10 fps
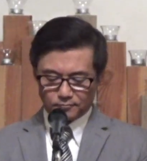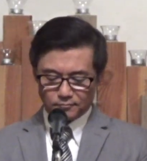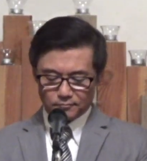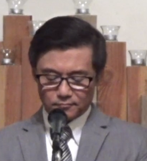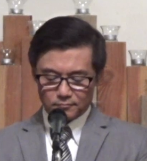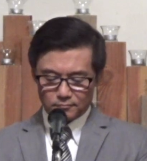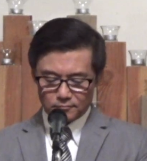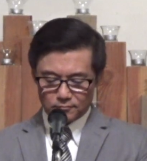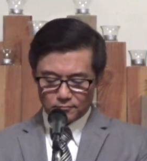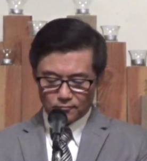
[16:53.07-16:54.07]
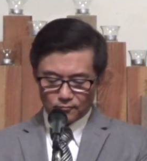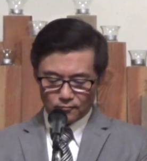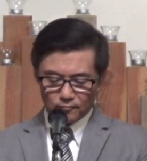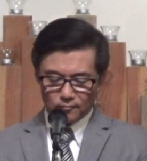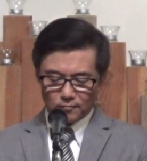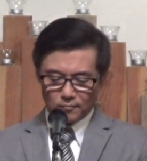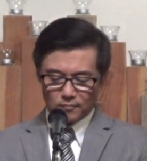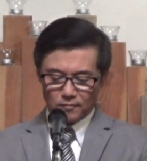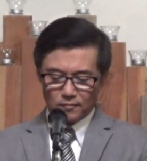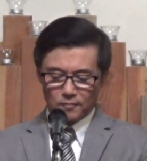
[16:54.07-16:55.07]

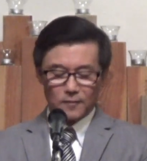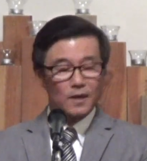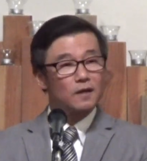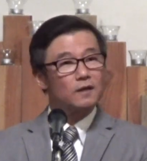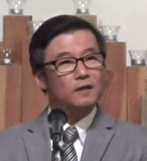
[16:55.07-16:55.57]
[no speech]